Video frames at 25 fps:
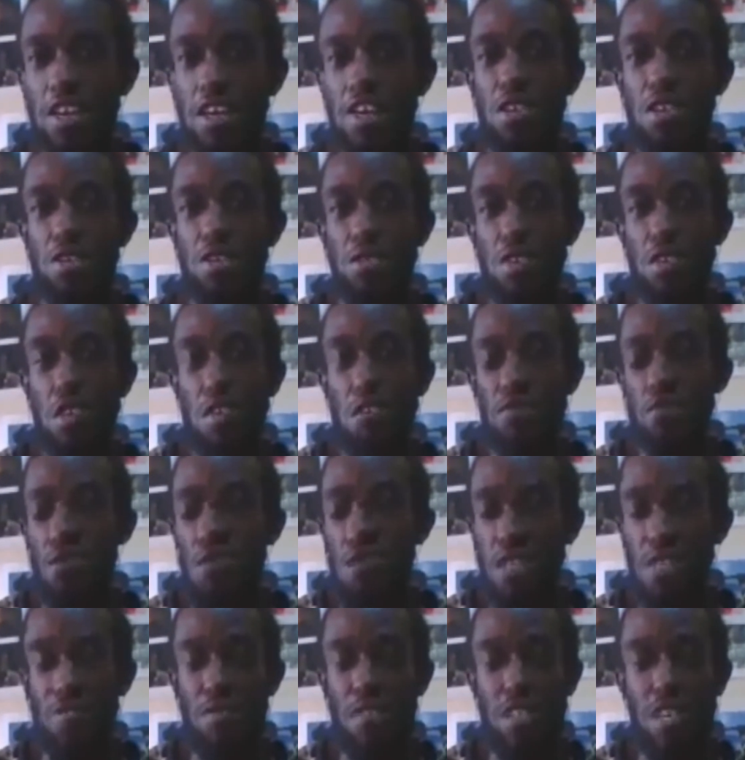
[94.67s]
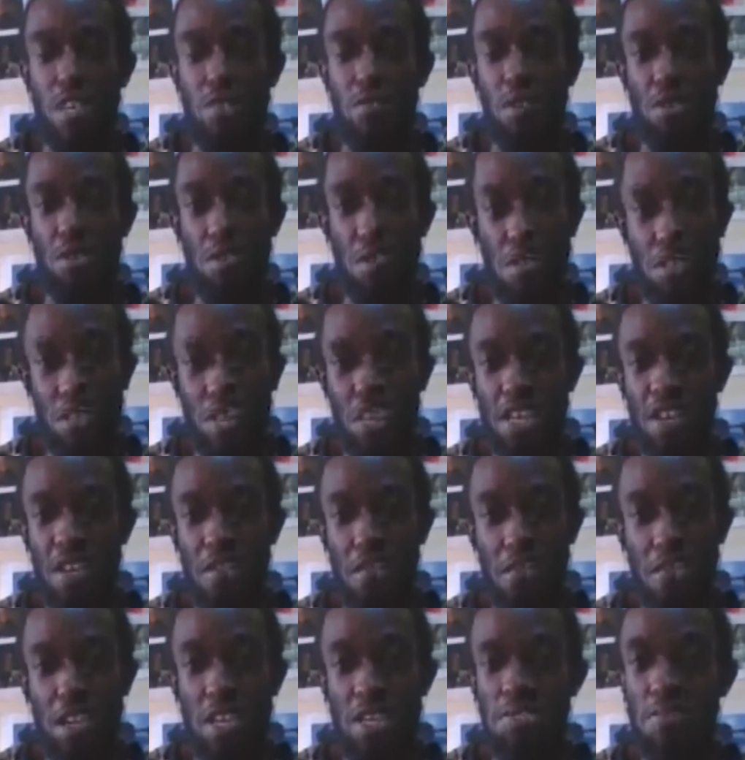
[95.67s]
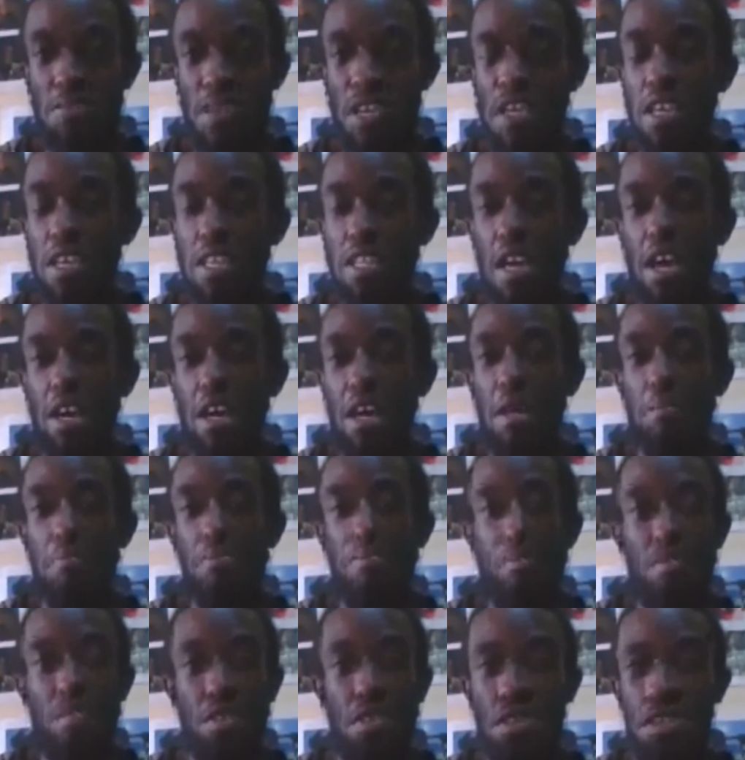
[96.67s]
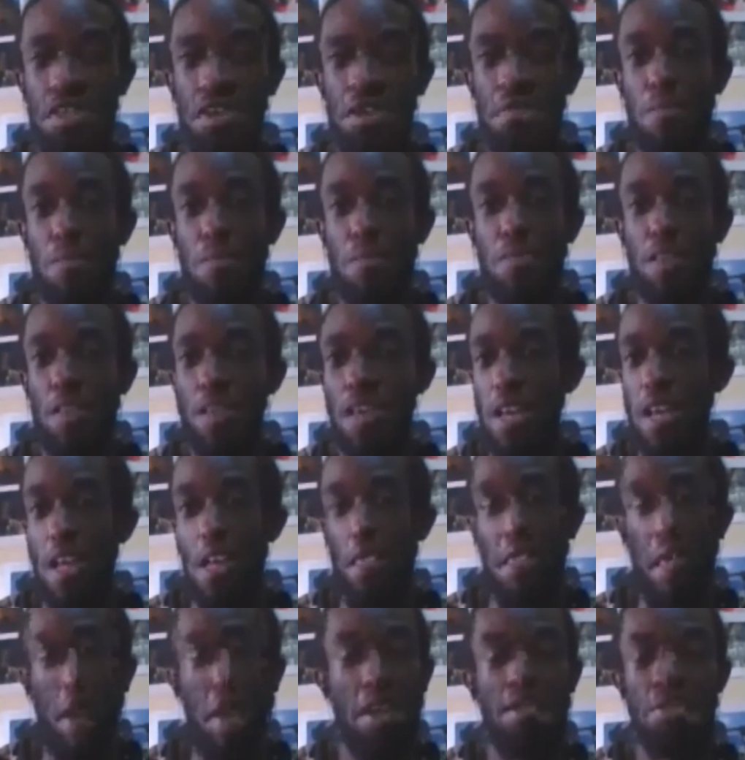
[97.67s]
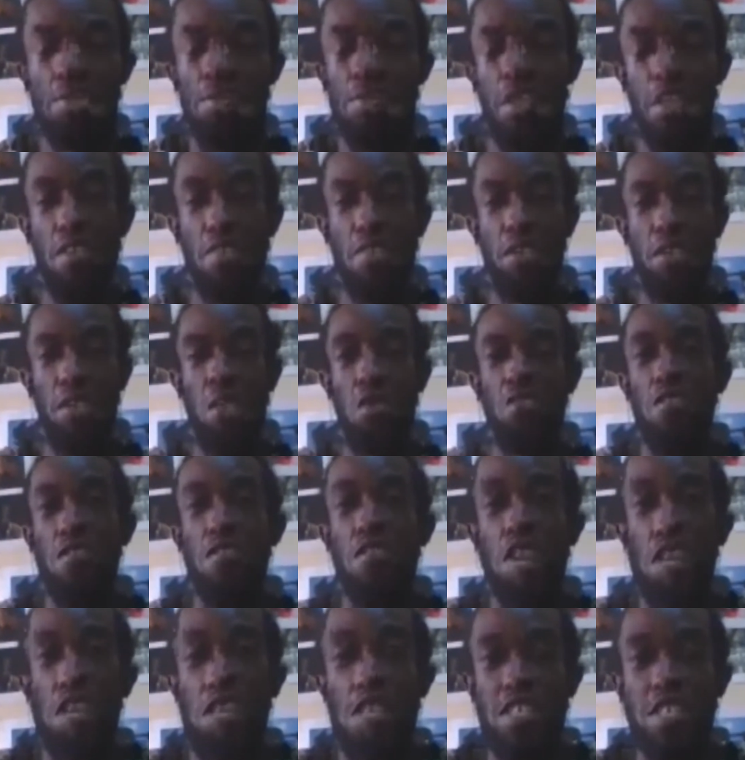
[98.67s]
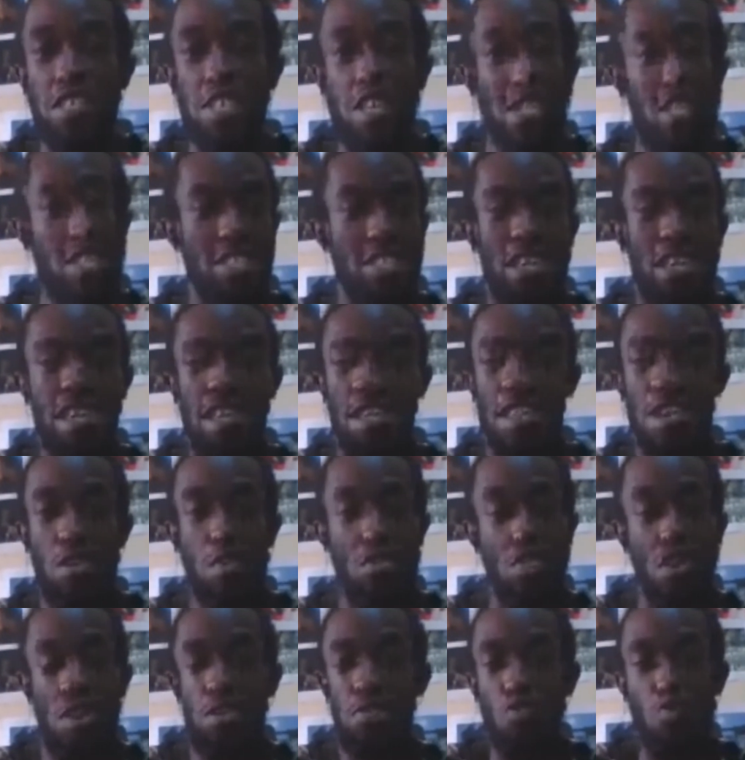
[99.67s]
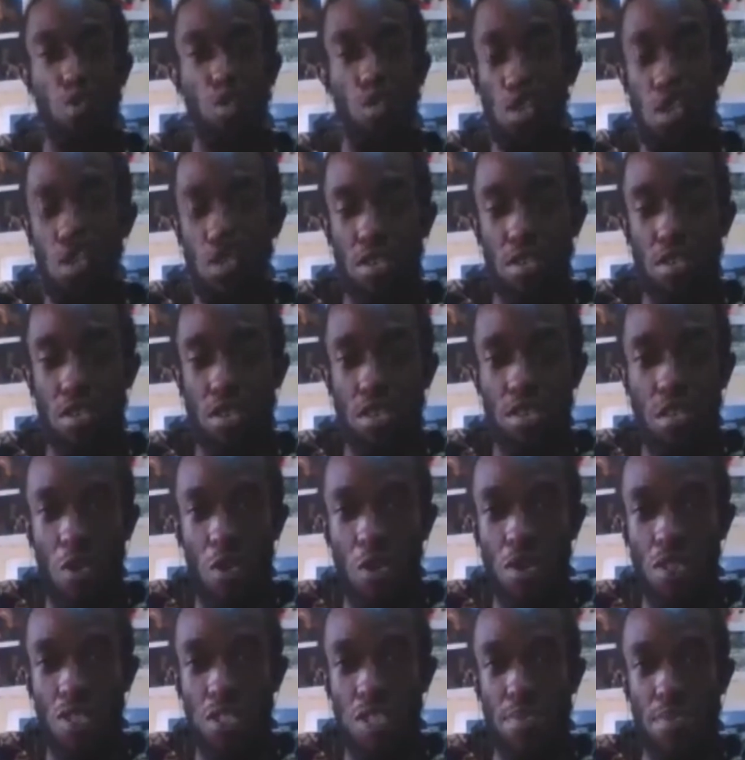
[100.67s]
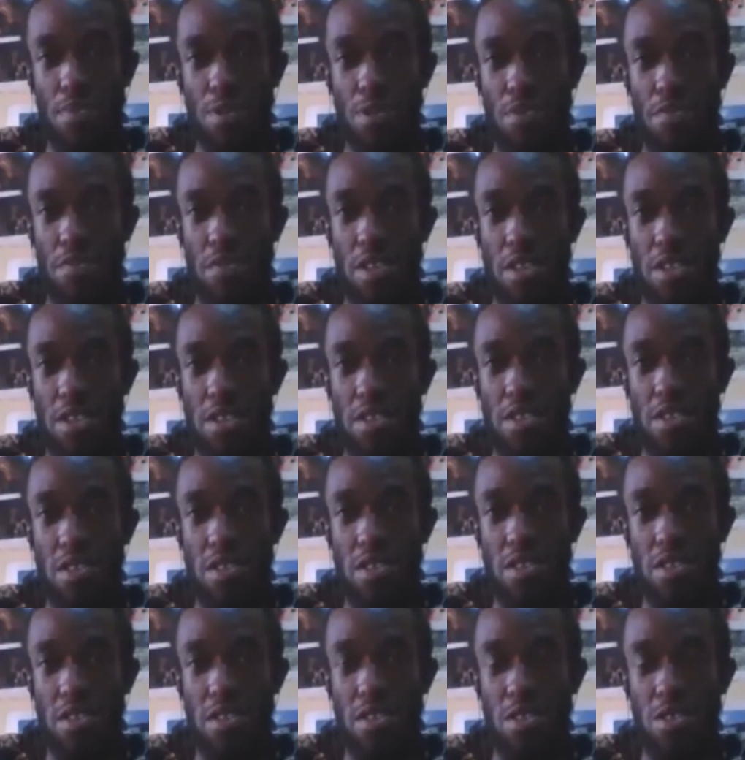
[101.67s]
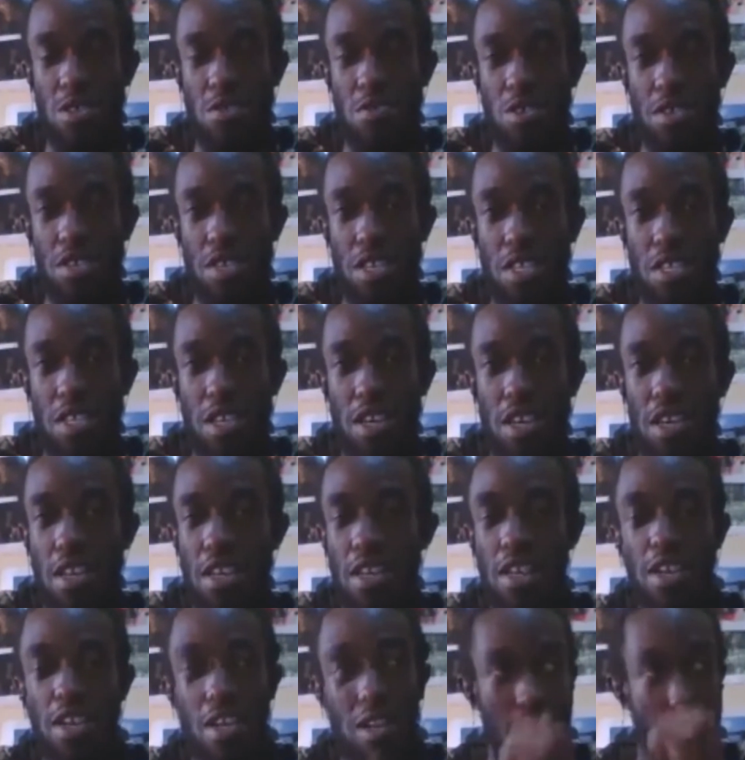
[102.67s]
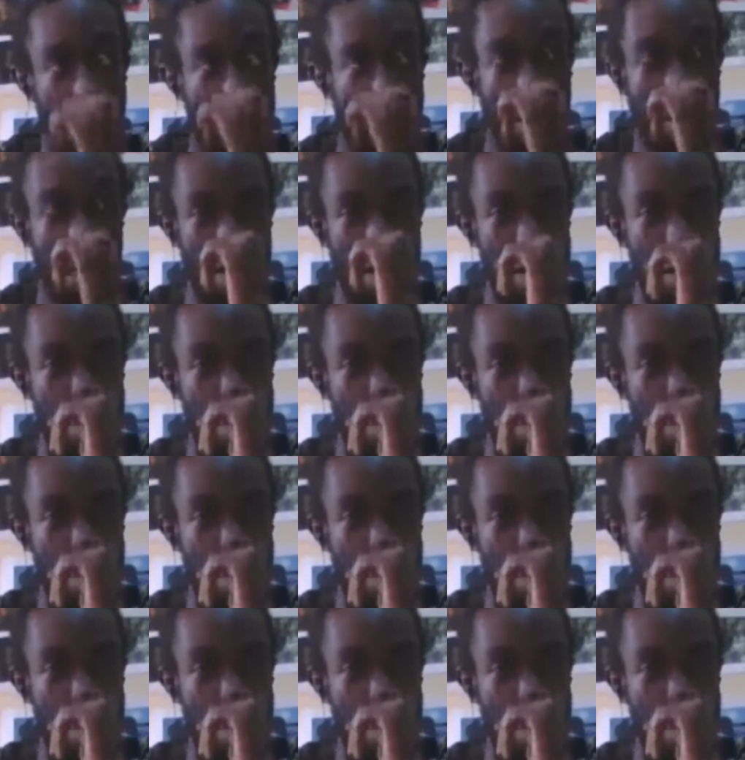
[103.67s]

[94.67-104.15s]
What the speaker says: So if those images were not there in the first place and I put them, that is already visual effects. That's the whole concept of it. You understand? And